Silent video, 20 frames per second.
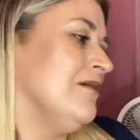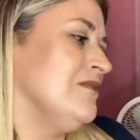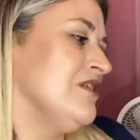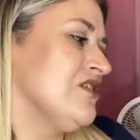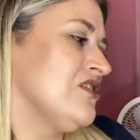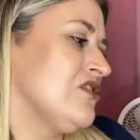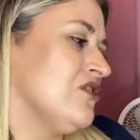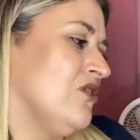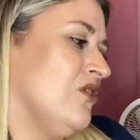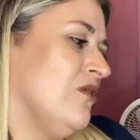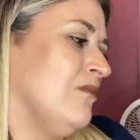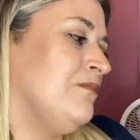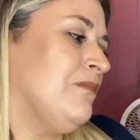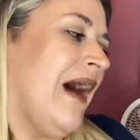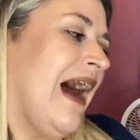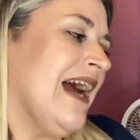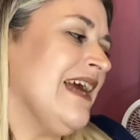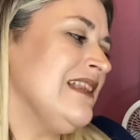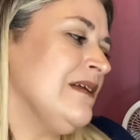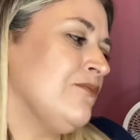So
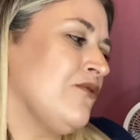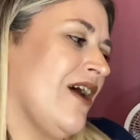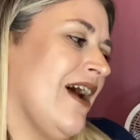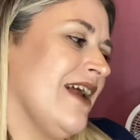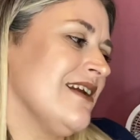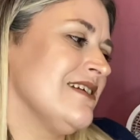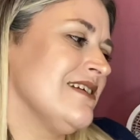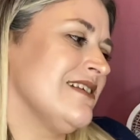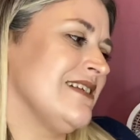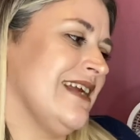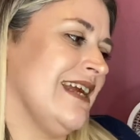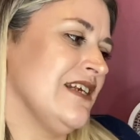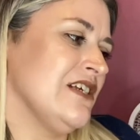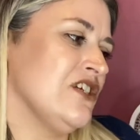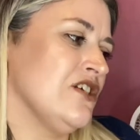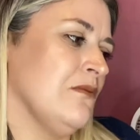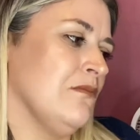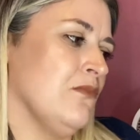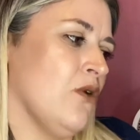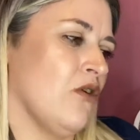by the brand
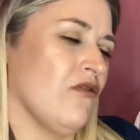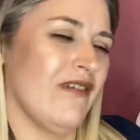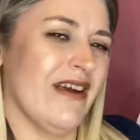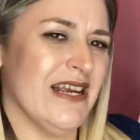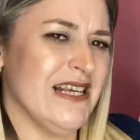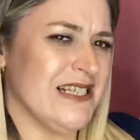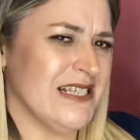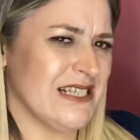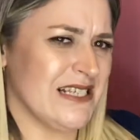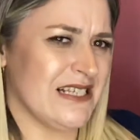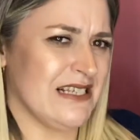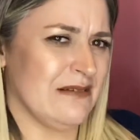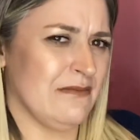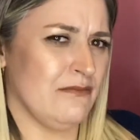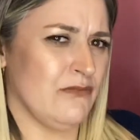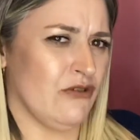Saint Moriz,